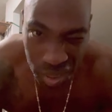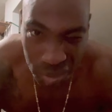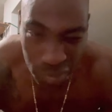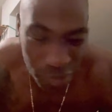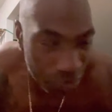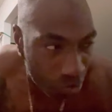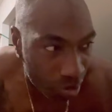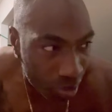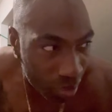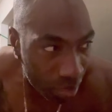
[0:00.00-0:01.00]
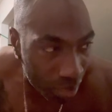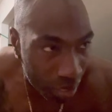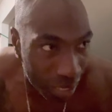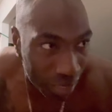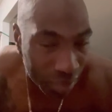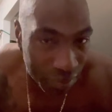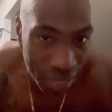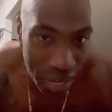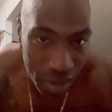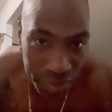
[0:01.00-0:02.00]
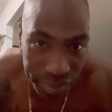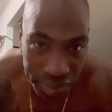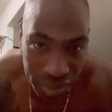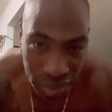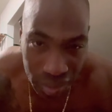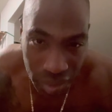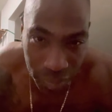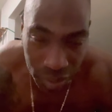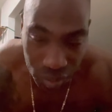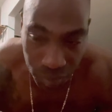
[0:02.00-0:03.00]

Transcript: before uh, leaving the house, just clean up a little